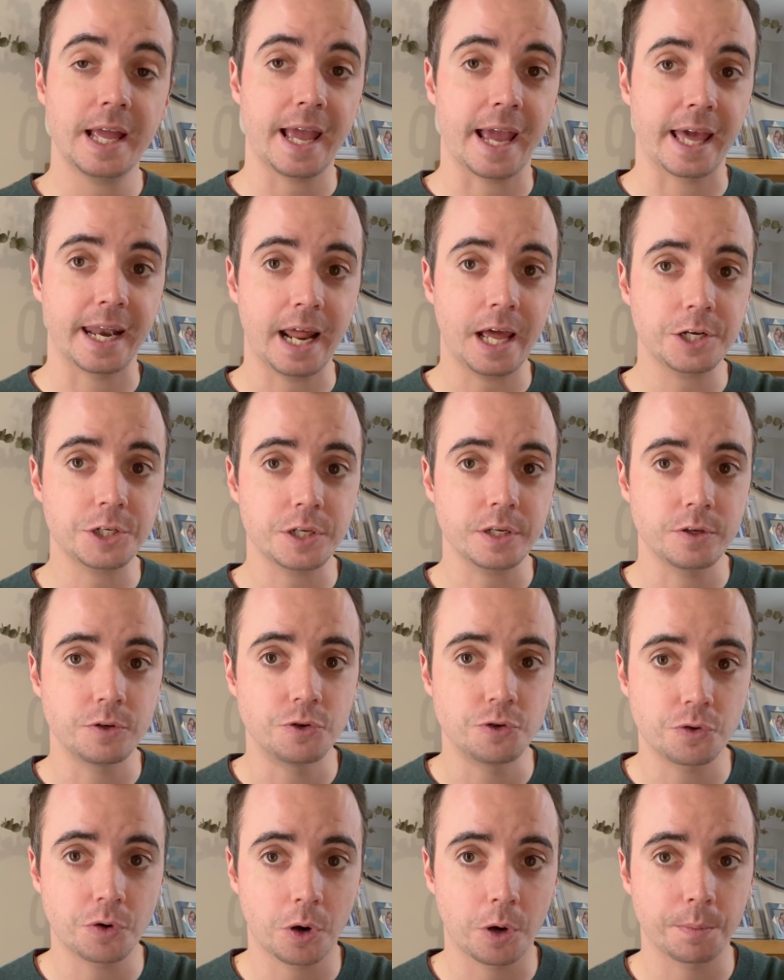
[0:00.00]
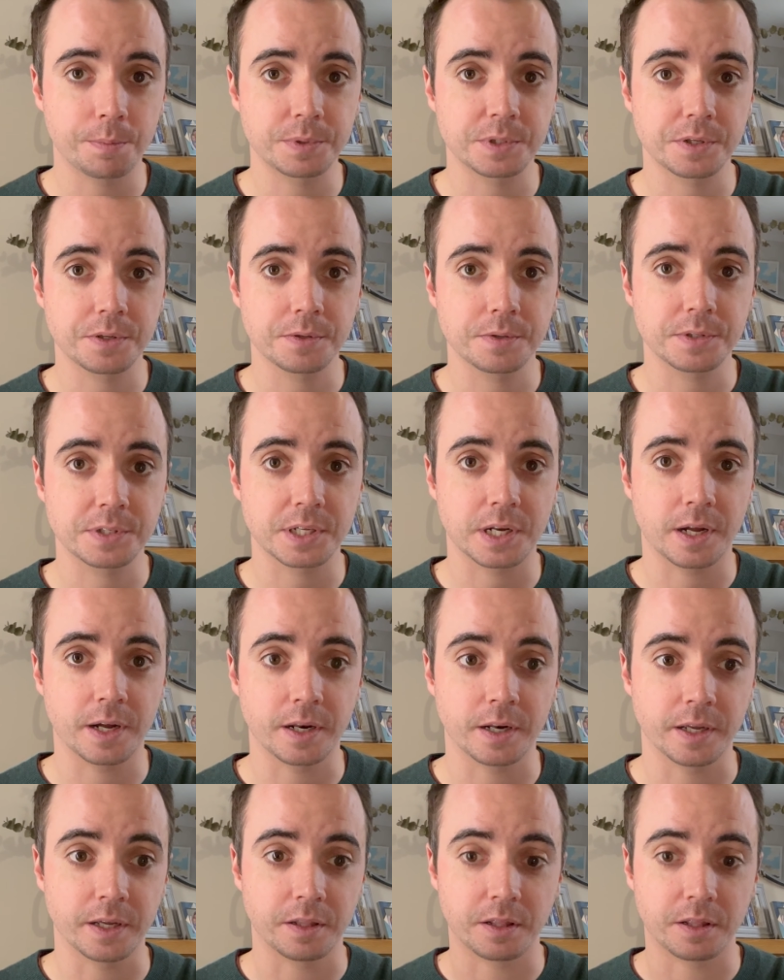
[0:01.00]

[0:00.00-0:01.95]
it actually dropped slightly.